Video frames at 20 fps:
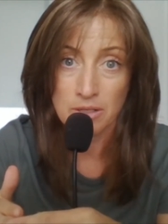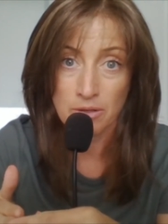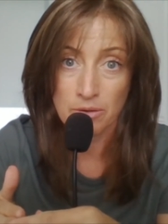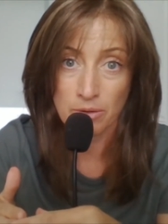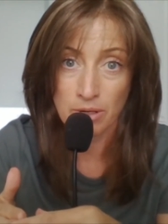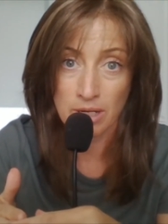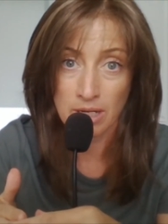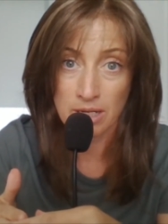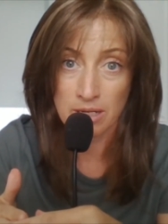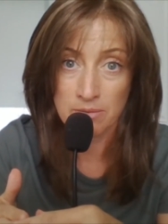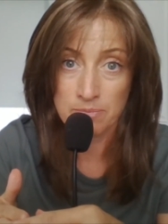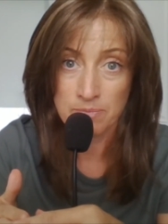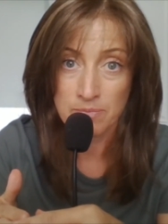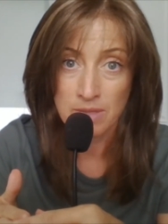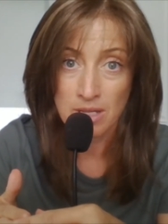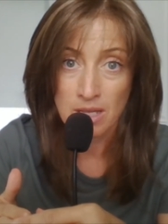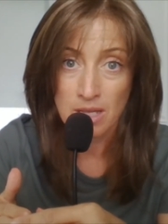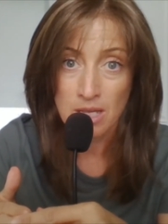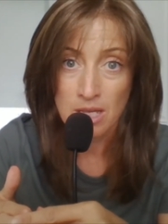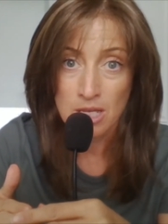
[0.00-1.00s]
Okay,
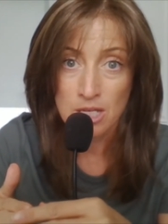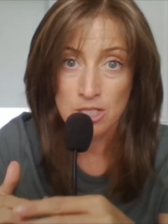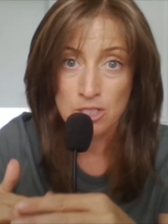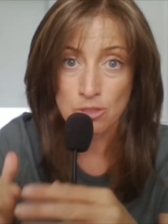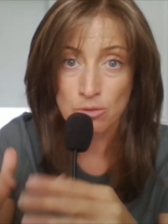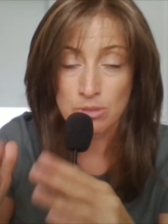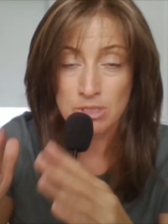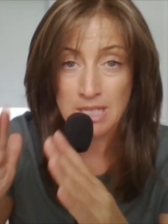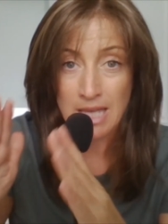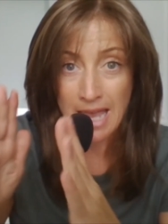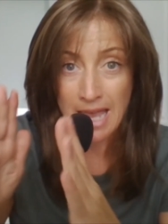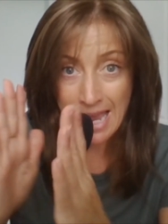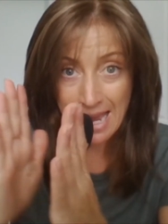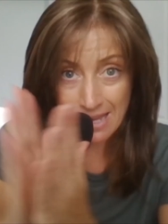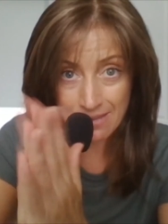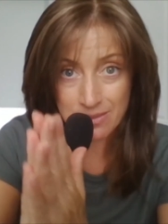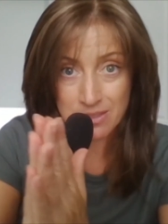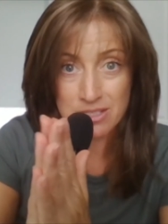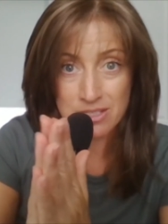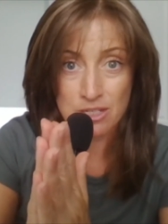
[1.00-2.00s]
so it's
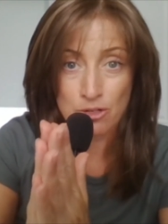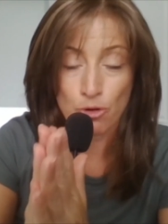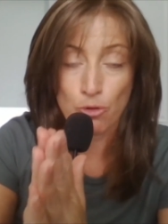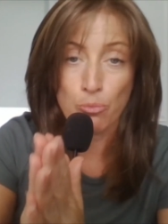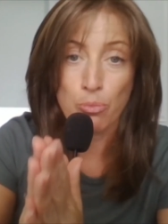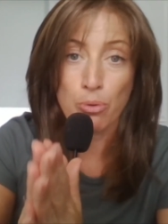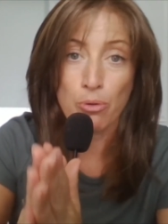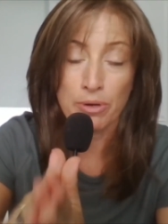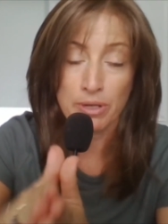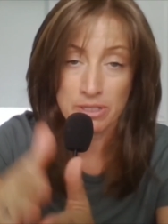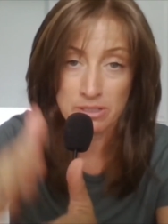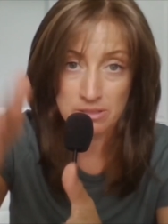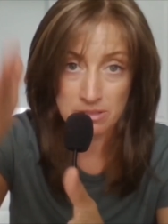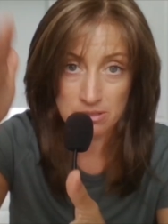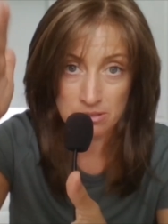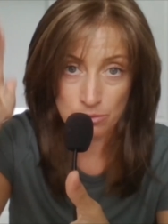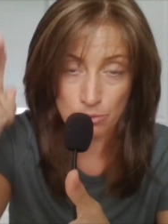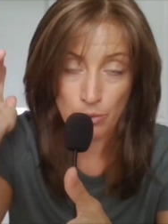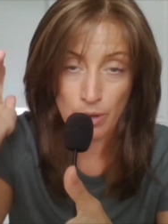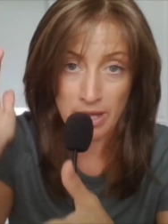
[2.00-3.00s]
at the 0 point
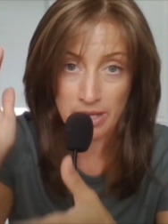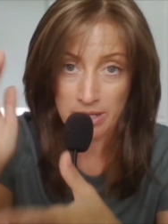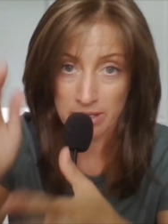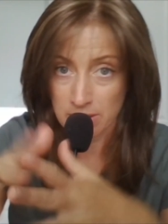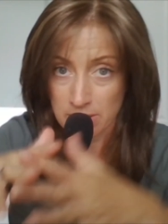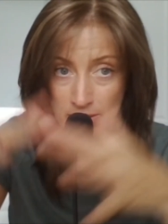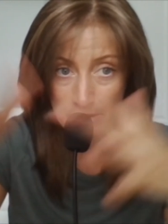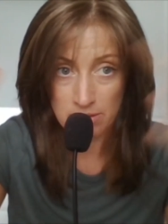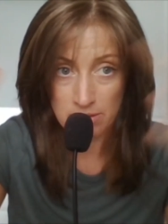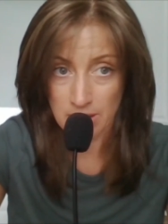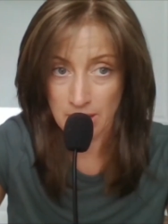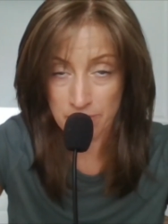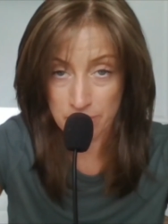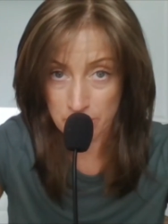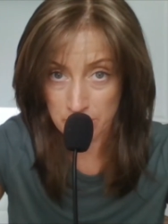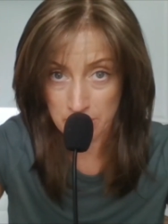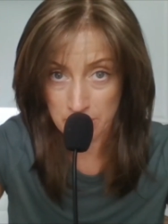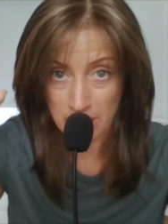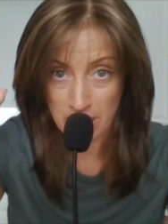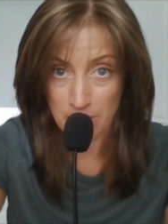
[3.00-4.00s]
when
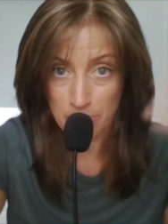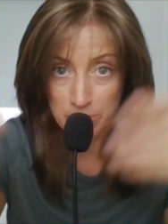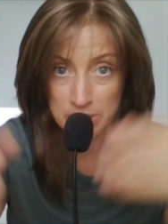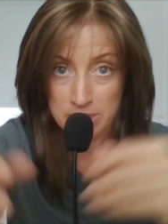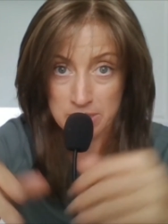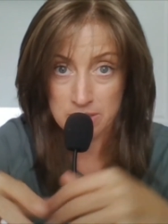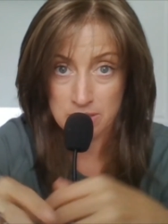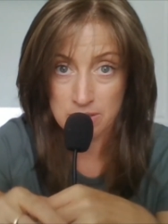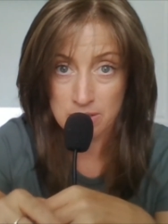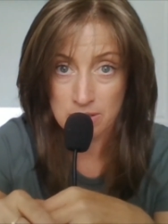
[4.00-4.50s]
everything happens,